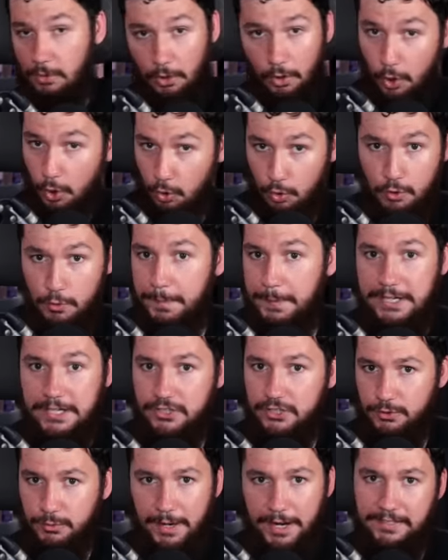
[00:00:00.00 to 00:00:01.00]
all been
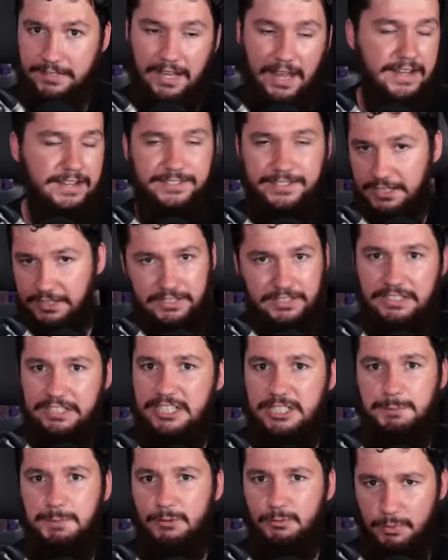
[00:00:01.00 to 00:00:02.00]
addressed and doesn't
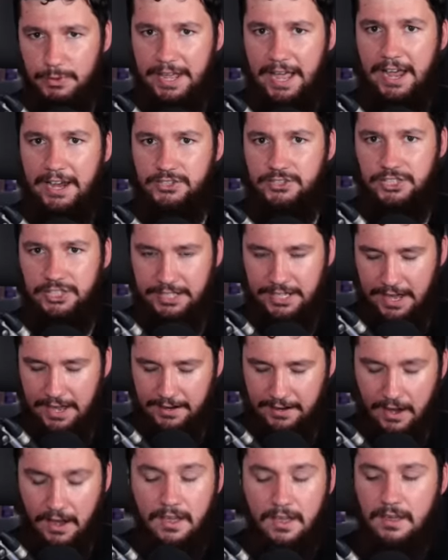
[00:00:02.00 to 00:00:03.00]
need to be rehashed
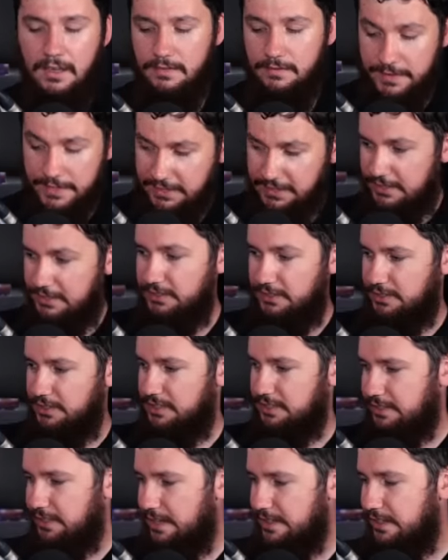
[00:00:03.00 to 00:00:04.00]
again. This is not to
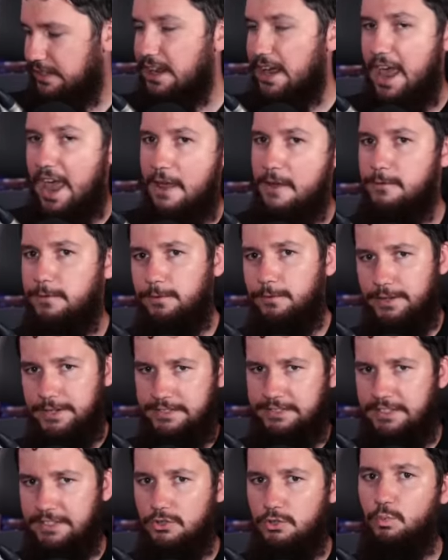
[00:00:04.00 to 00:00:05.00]
say that every
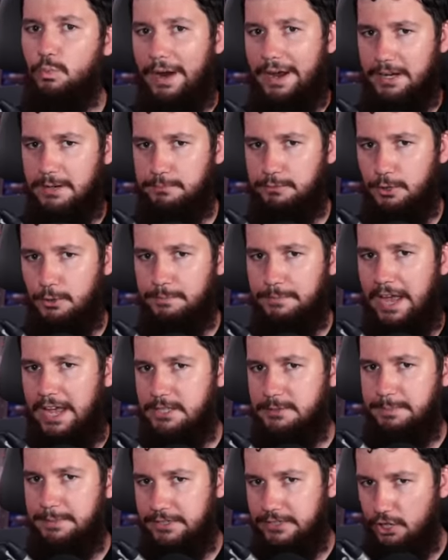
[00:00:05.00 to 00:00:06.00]
single Wayland problem
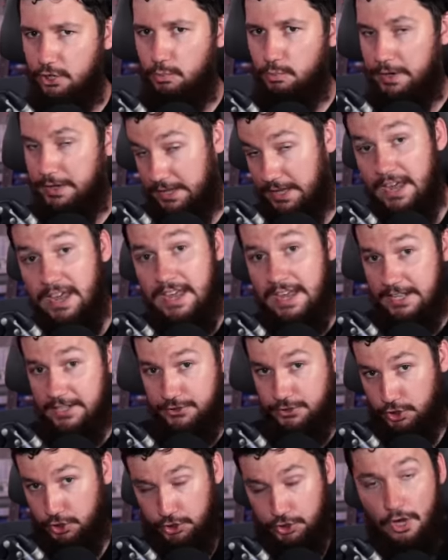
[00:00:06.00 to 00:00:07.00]
has been dealt with.
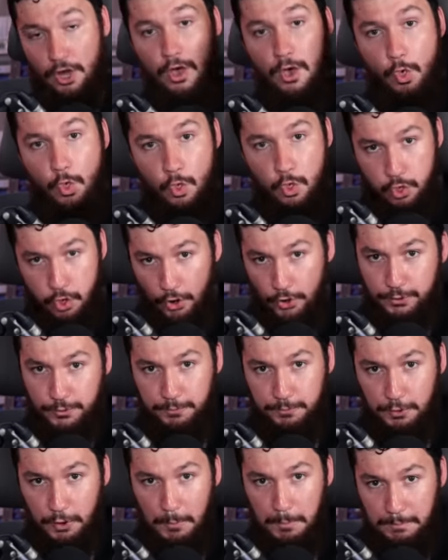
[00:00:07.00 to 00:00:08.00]
It's just those
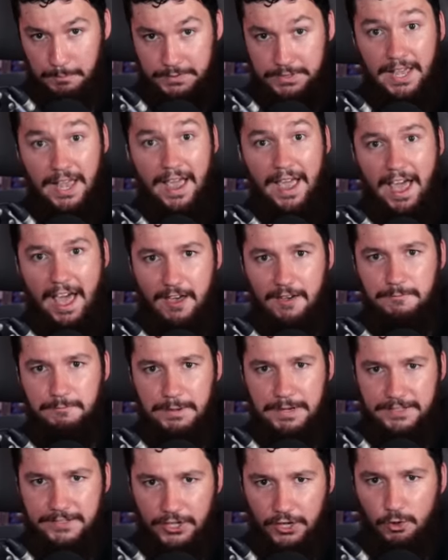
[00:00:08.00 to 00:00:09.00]
problems have
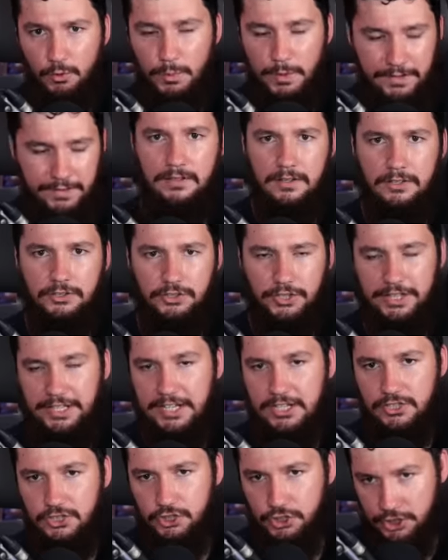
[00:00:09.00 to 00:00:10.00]
been dealt with so they
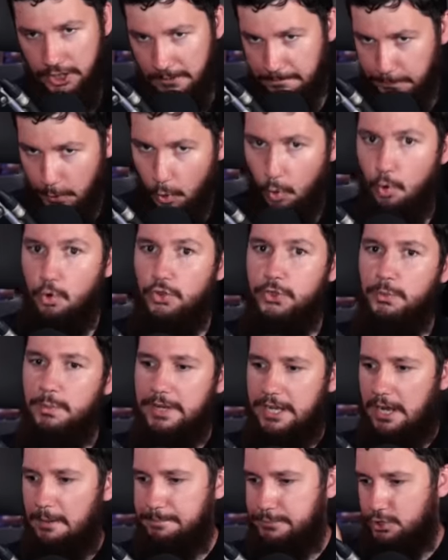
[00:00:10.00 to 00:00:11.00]
can jump all the
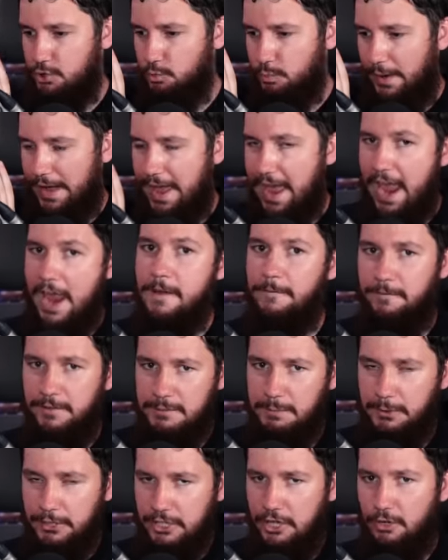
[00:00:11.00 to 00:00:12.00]
way up to where
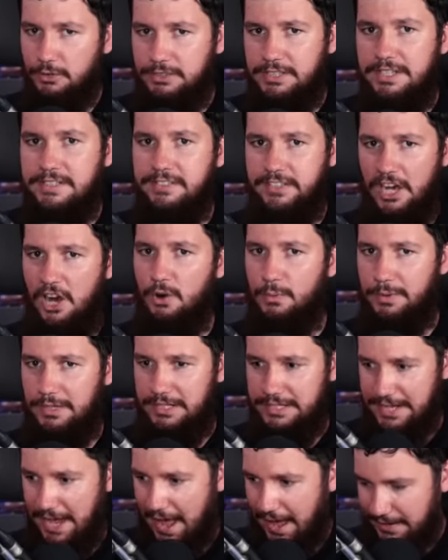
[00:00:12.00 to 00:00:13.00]
everybody else is
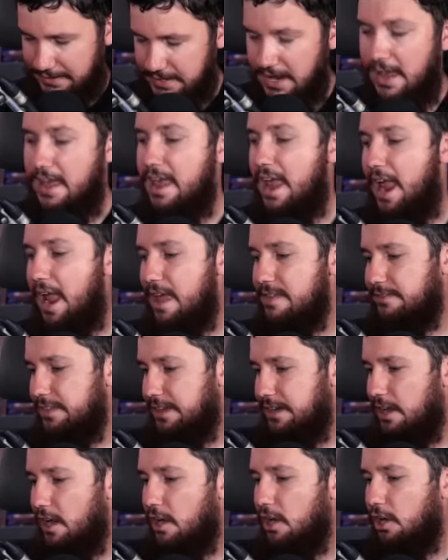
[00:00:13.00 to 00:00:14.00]
currently at. And
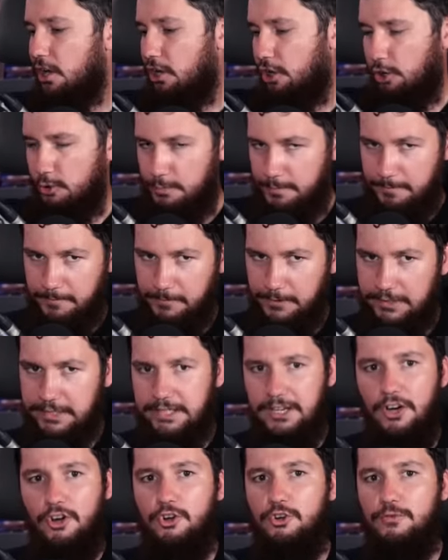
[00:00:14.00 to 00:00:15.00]
then
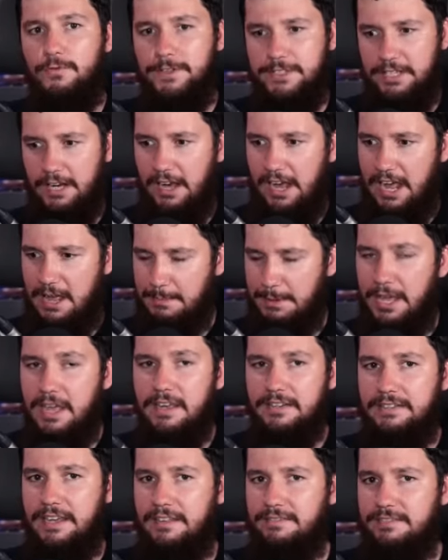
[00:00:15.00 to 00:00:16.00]
hopefully over time
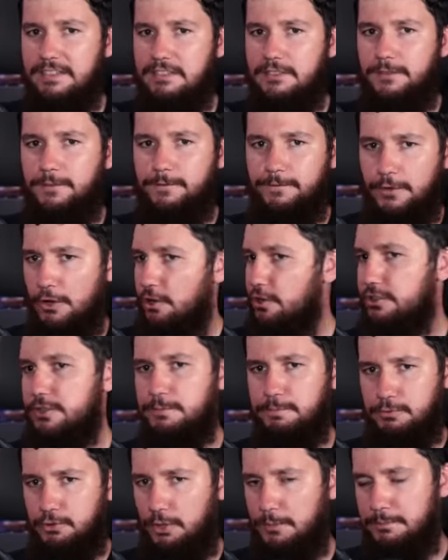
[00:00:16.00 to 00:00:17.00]
get these further
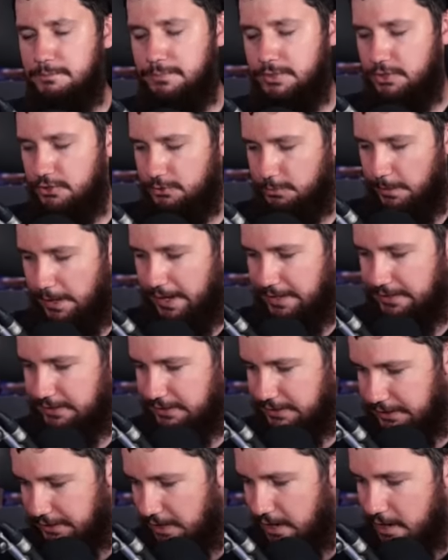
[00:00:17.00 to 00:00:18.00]
problems
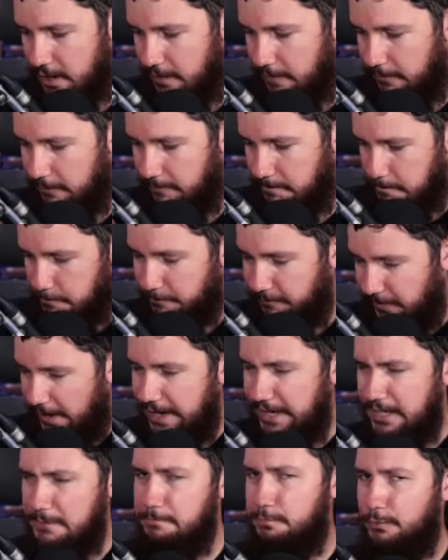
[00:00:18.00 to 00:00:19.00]
addressed that
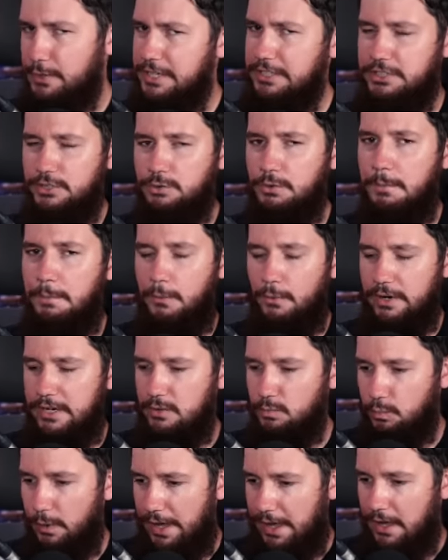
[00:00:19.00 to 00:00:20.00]
finally bring us to a
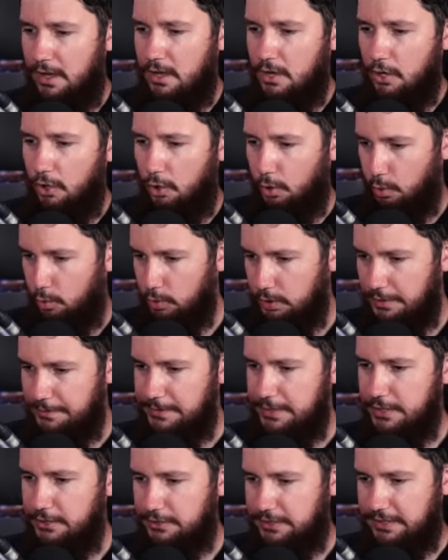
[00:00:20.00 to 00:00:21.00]
point where all of
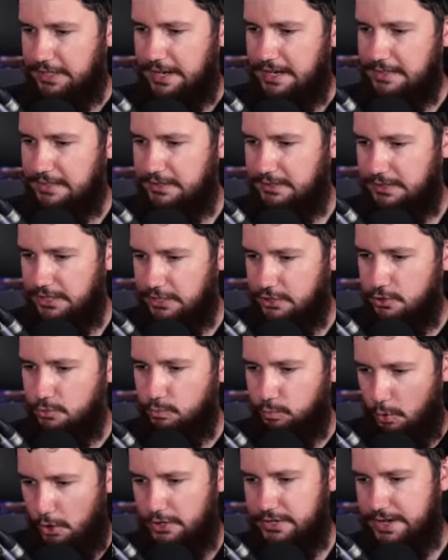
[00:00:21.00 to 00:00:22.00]
the use cases that you
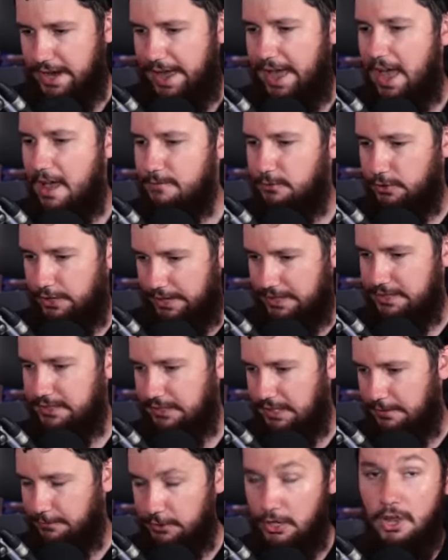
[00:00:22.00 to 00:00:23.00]
want to have on
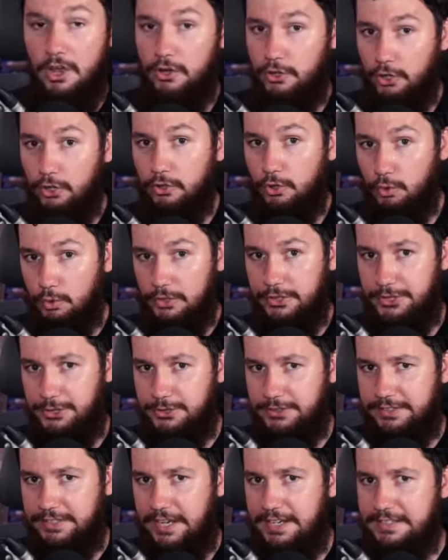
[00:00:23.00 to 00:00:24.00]
X11, not all of the
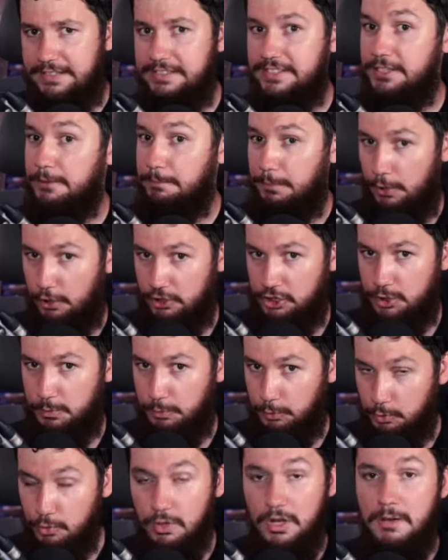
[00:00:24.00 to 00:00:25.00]
use cases that are
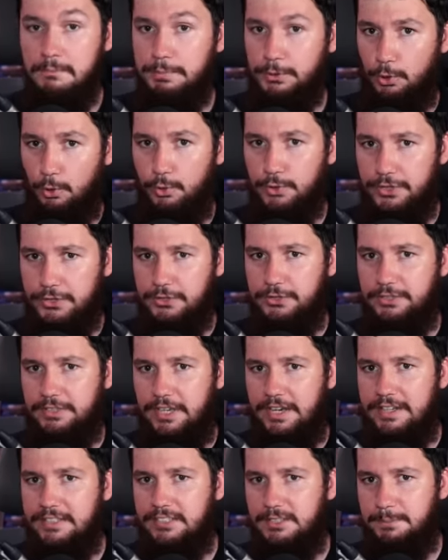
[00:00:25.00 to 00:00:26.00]
possible, but all the use
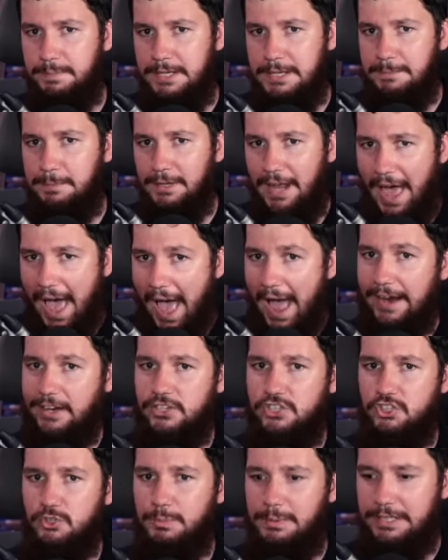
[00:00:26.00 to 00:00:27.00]
cases that people
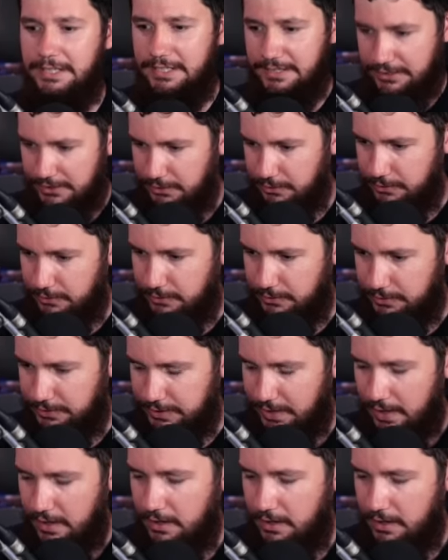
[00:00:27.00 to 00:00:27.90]
actually use,